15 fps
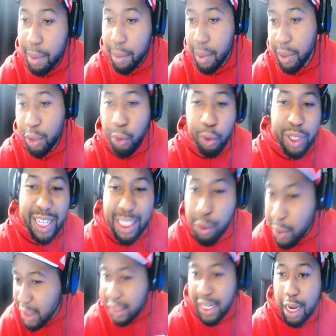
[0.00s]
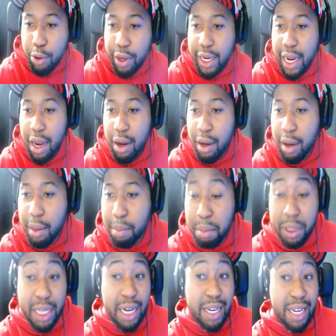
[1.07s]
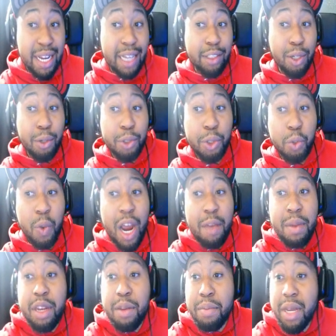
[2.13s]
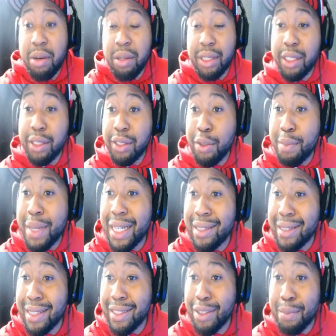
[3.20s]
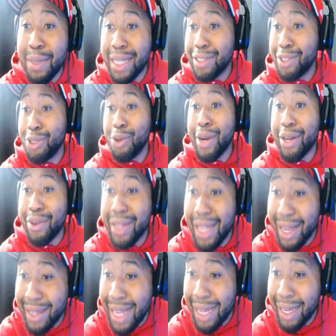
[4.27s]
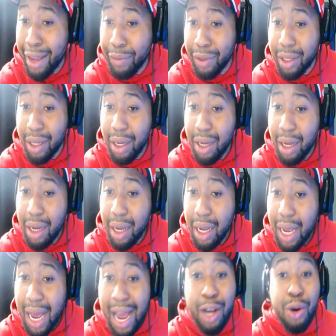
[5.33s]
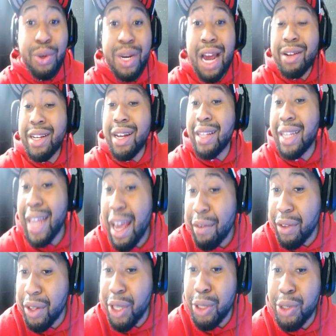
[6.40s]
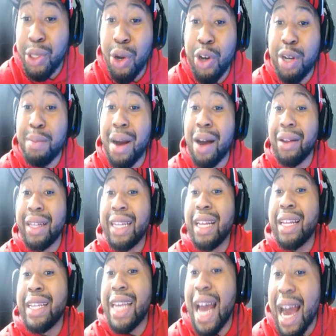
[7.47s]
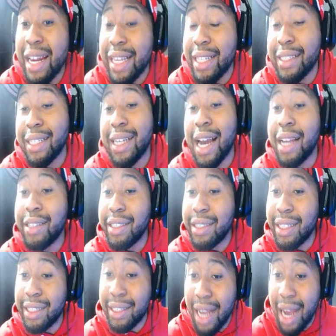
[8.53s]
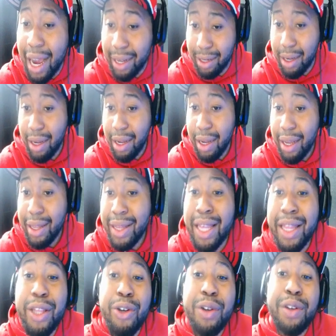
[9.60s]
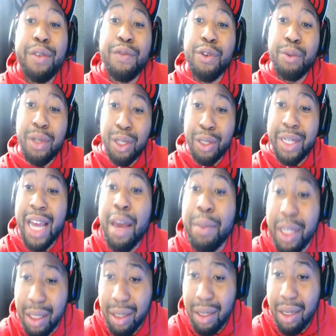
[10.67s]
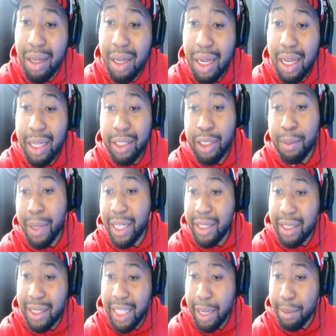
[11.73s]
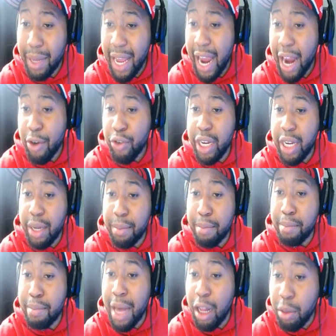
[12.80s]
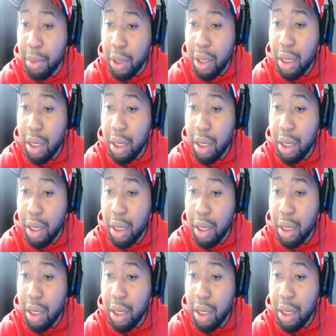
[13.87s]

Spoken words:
Tory Lanez we still not going to count. But then again, I told you, YB in the mirror is the biggest joint on that level. I go down another level. They're talking about Lil Yachty and Tekashi69. Then they're interviewing Lil Debbie. Somebody's named Ari Melber.